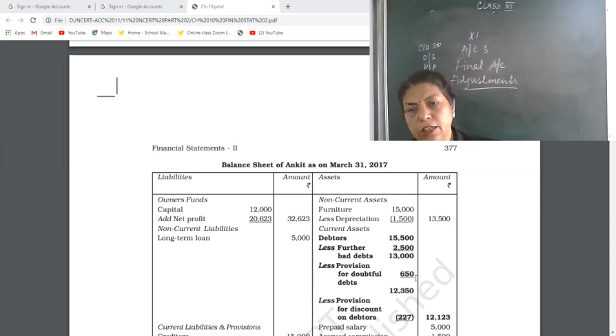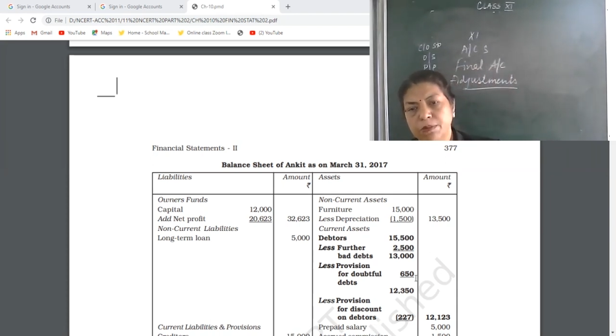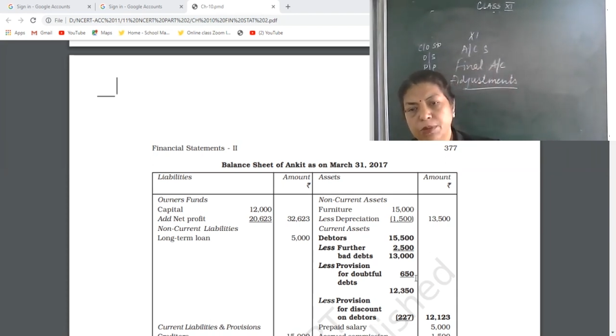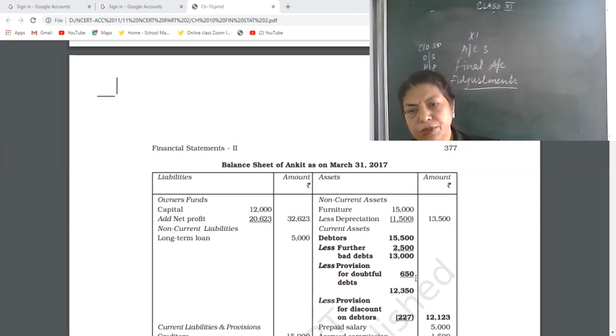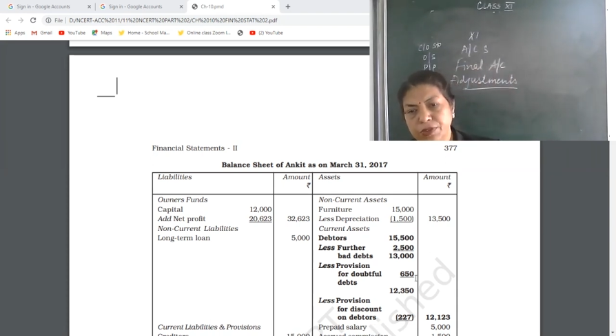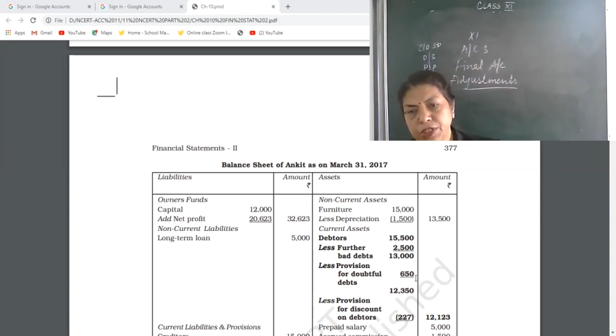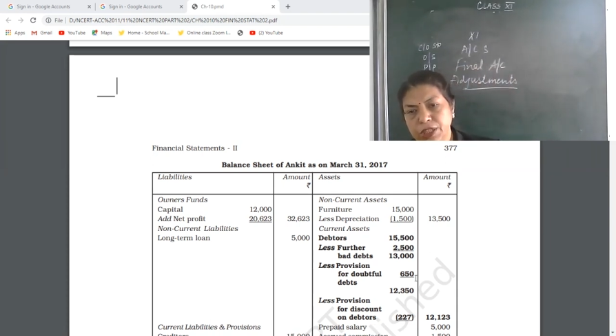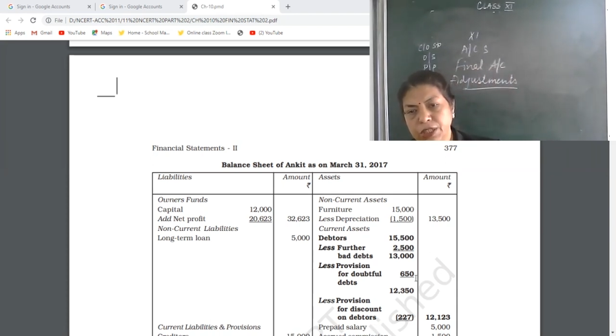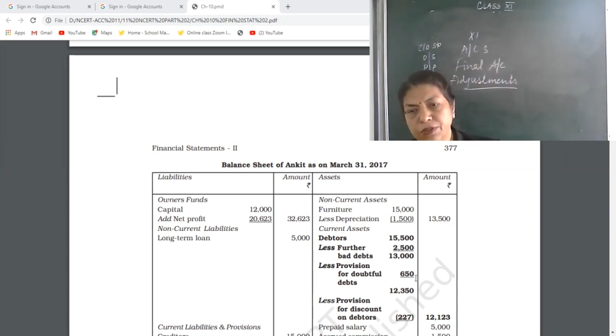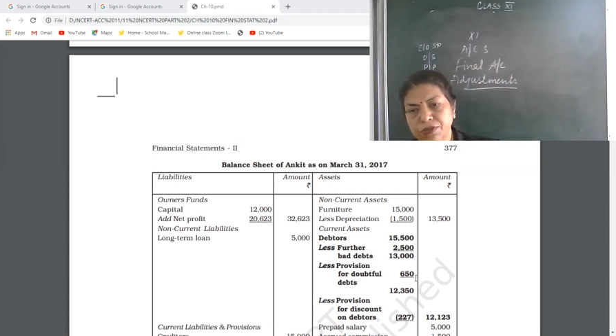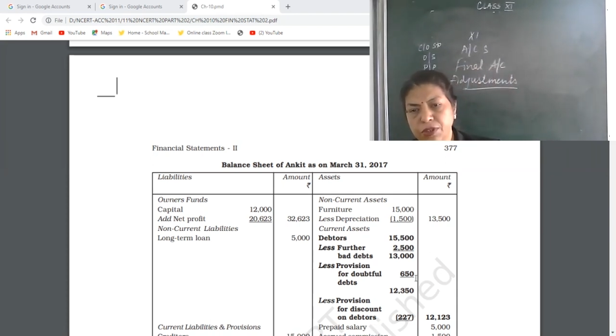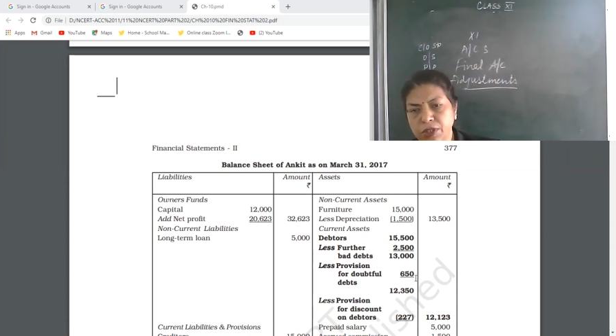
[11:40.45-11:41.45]

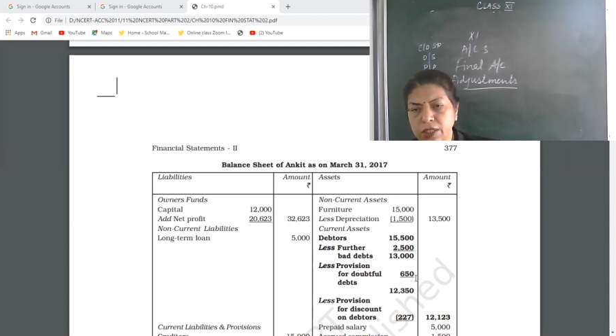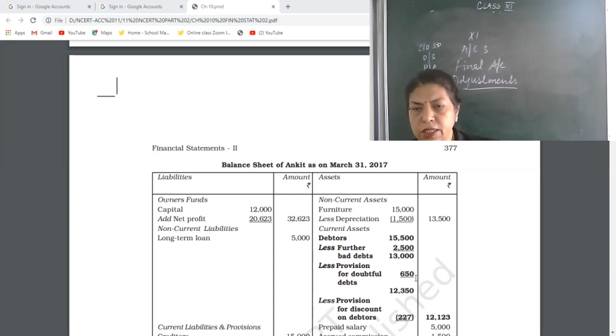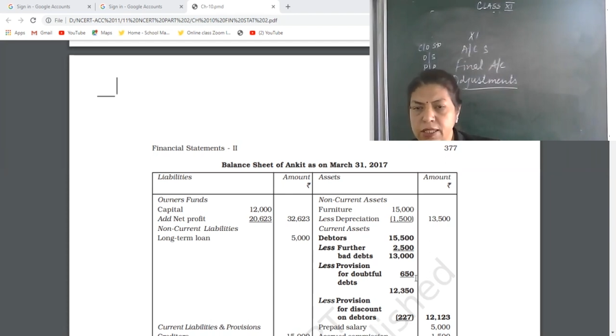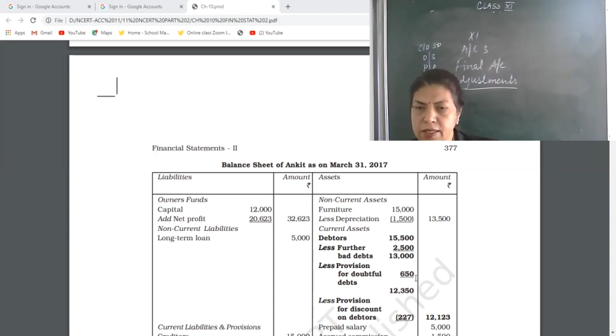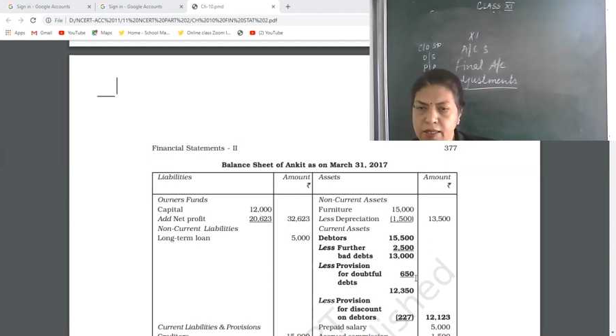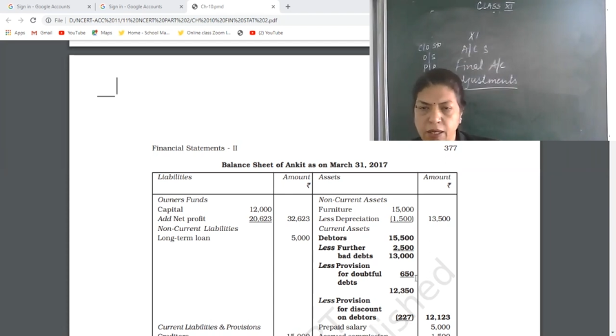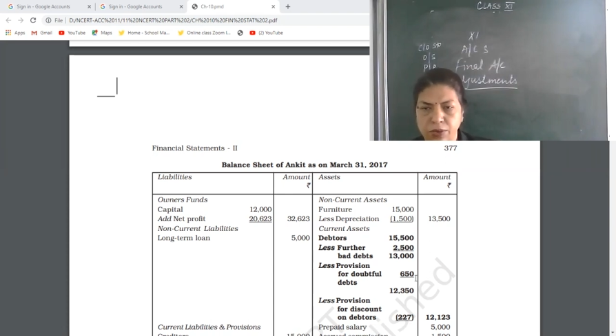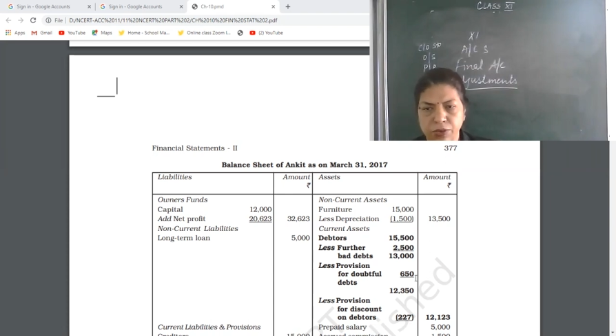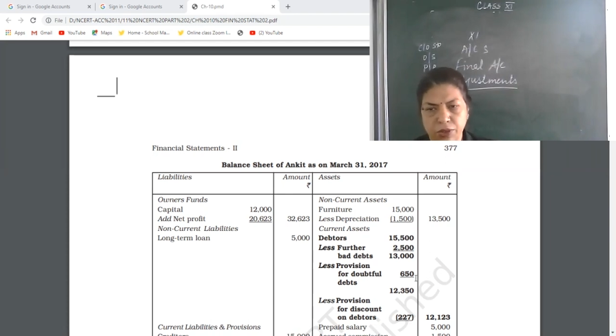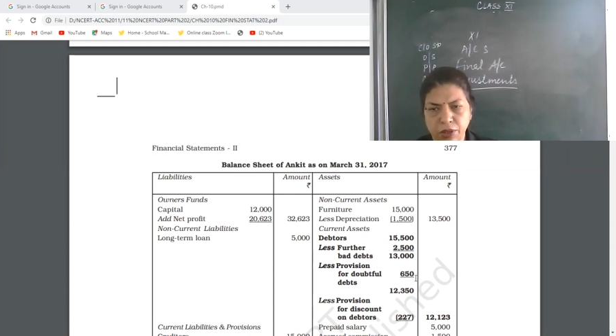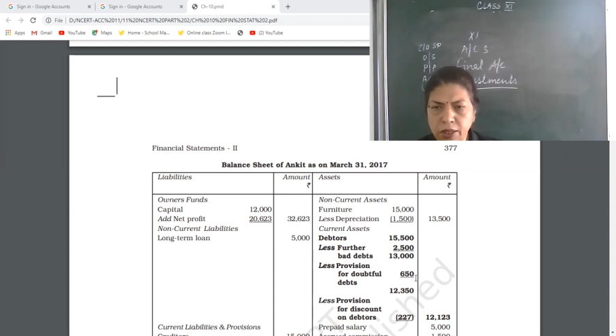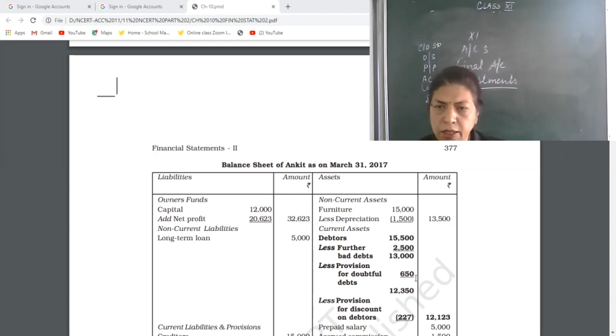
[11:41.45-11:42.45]
provision for
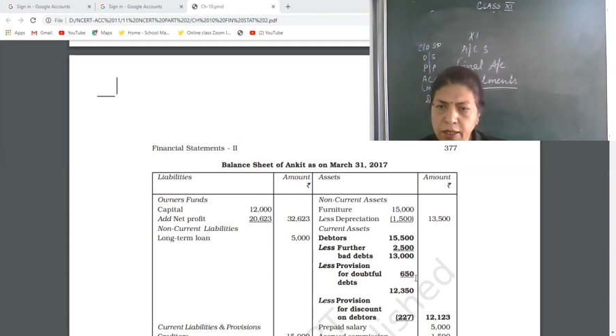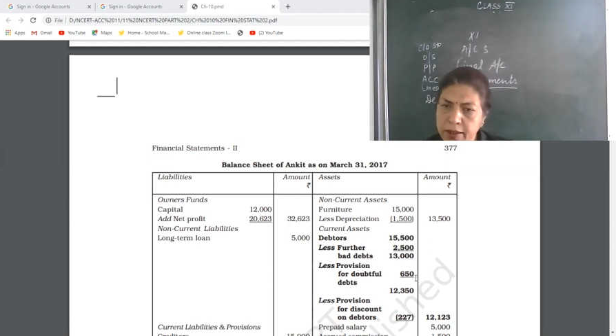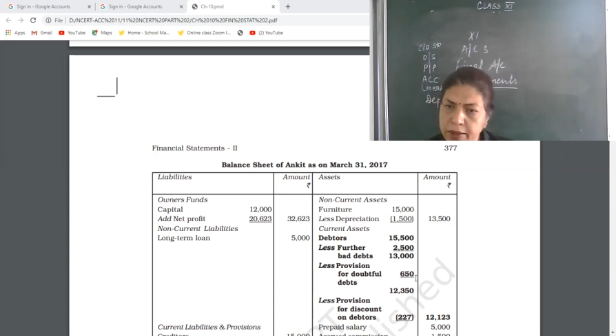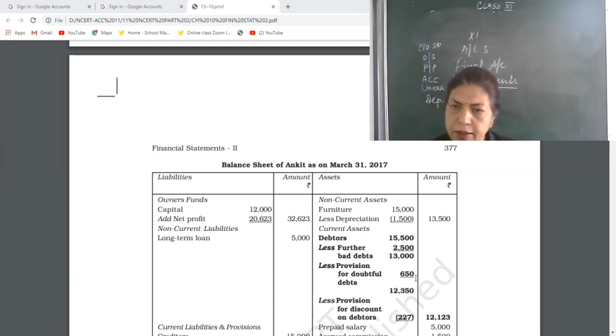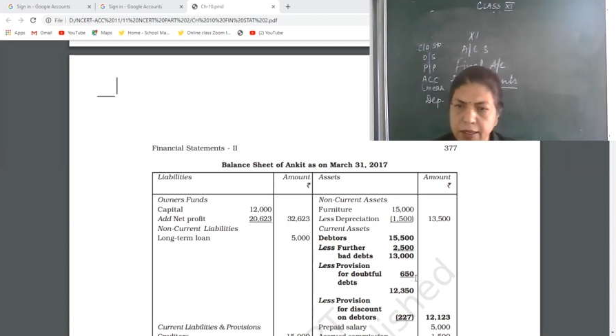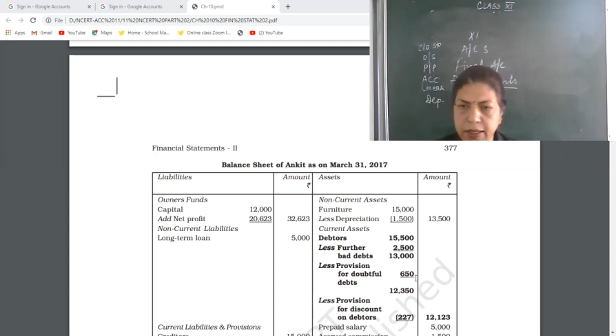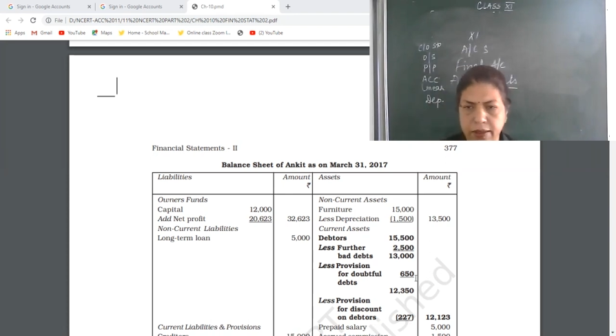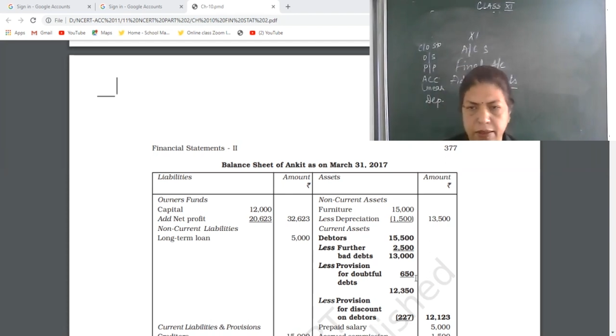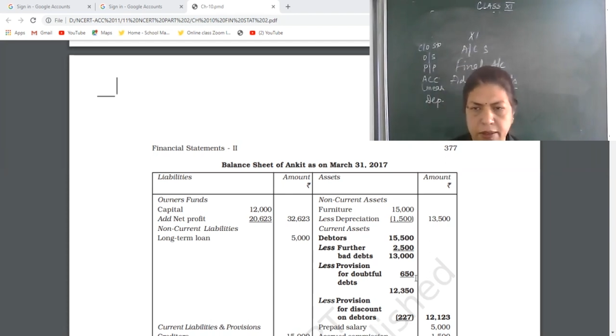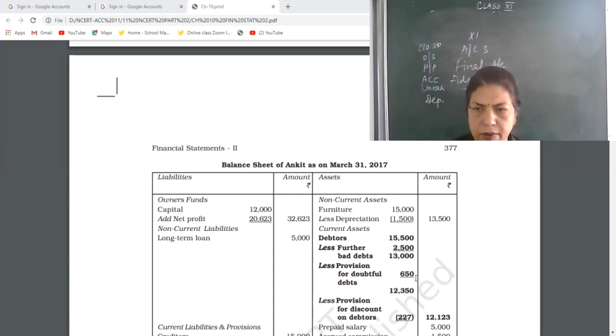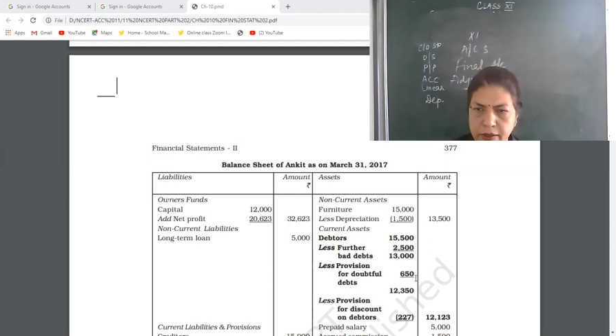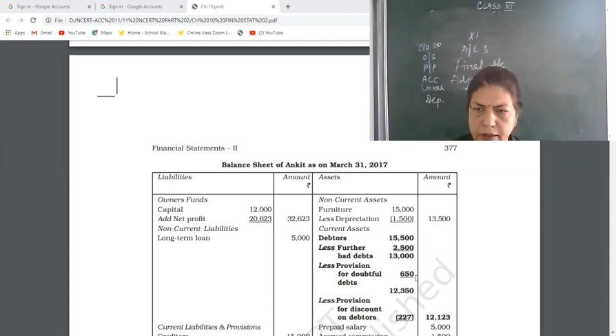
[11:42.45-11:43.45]
discount on
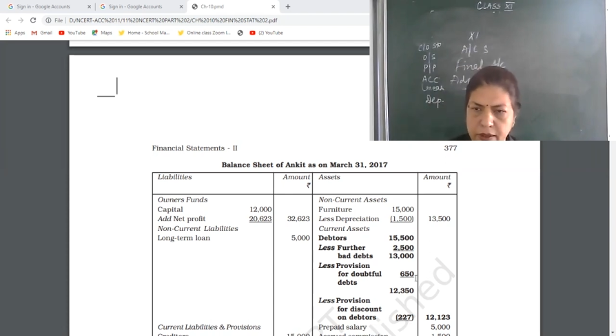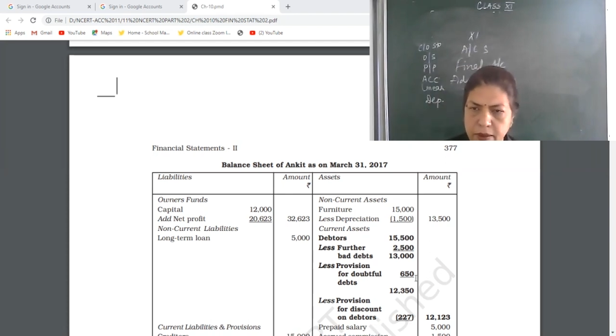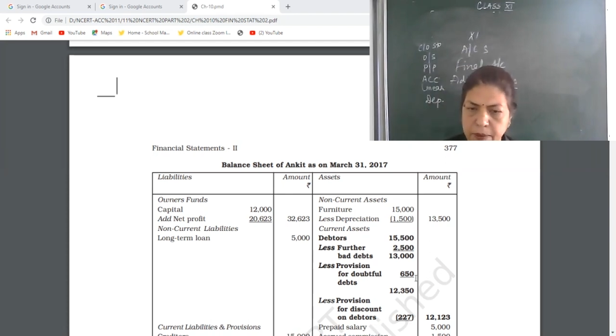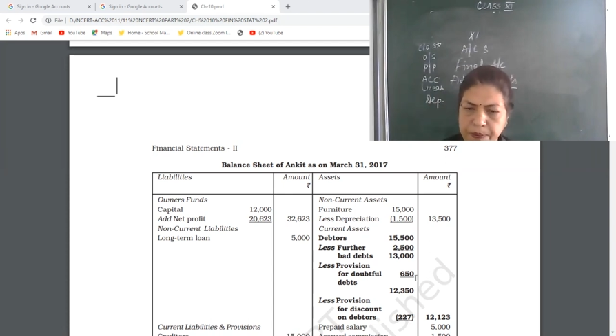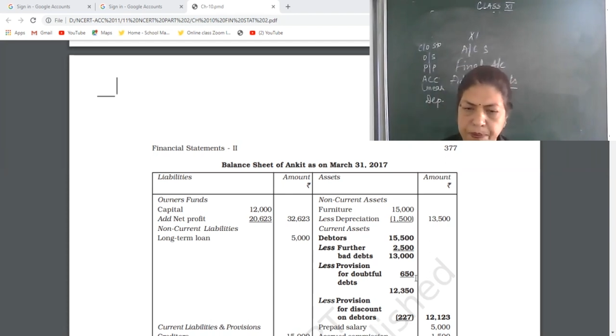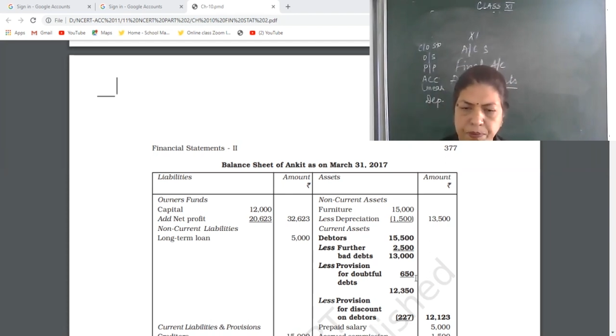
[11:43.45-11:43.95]
debtors.